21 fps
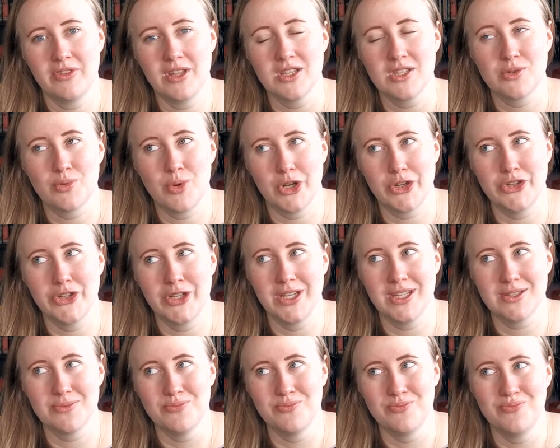Then swatching
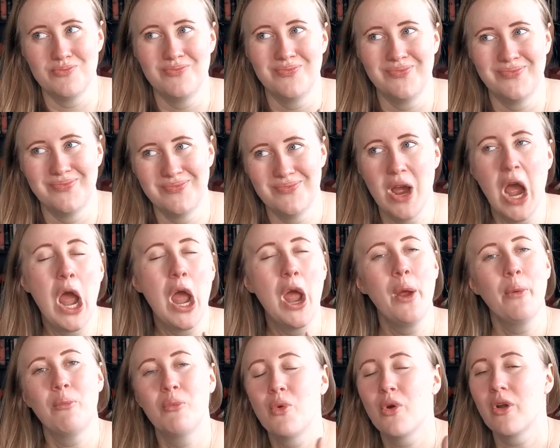is
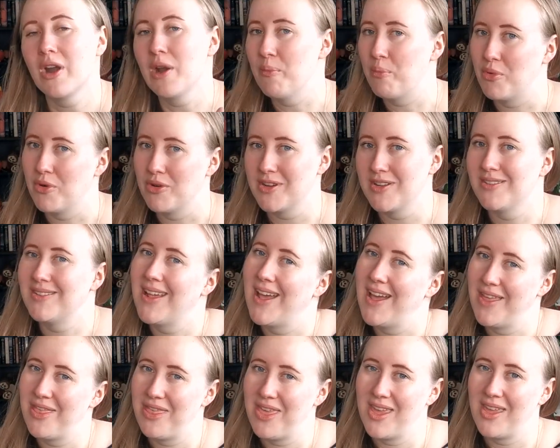more important,
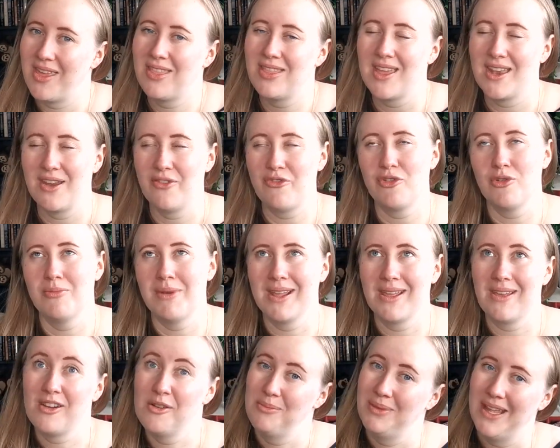I think, than if you're
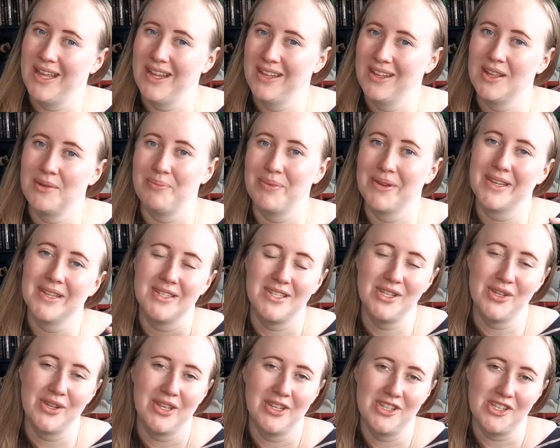making a blanket,
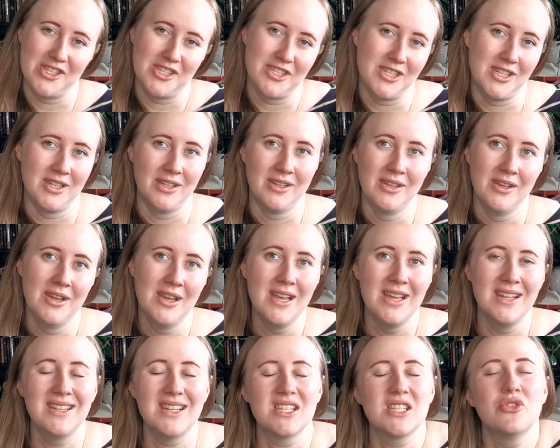because you can just...
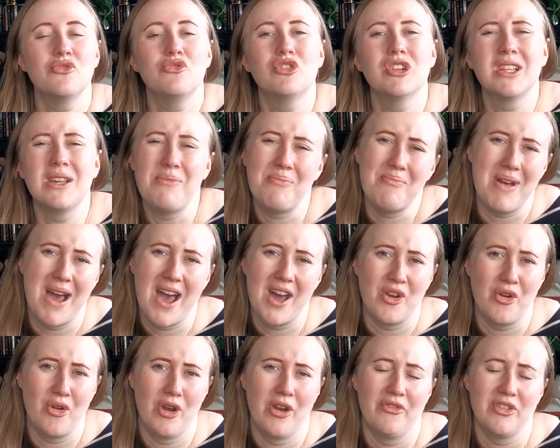doesn't really
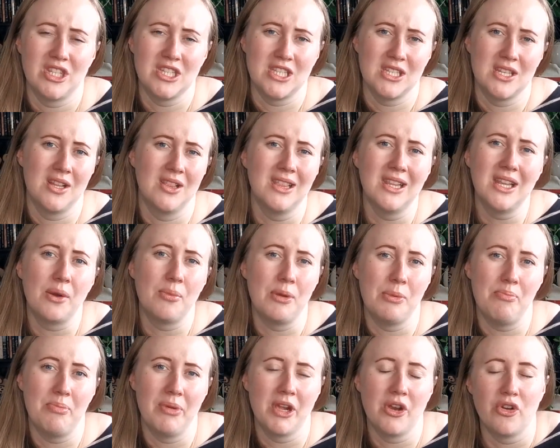matter if it's a little
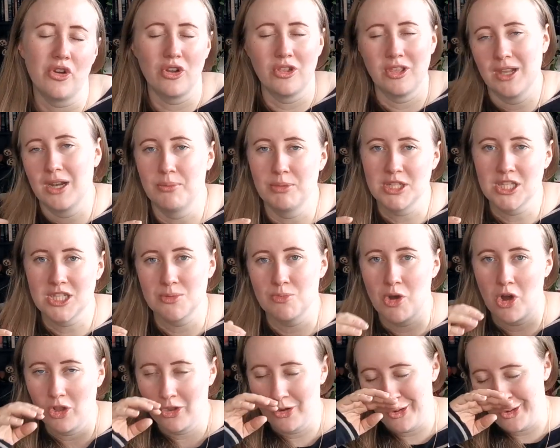bit bigger, a little bit
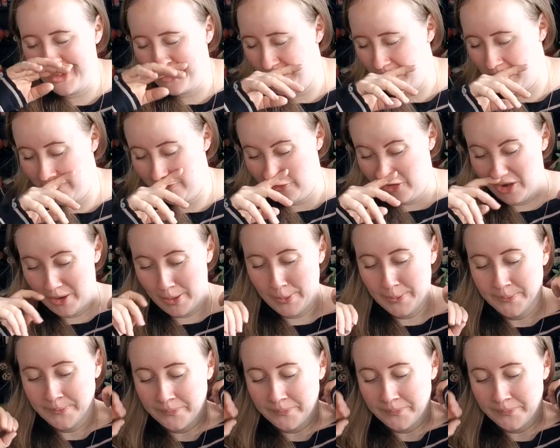smaller, or whatever.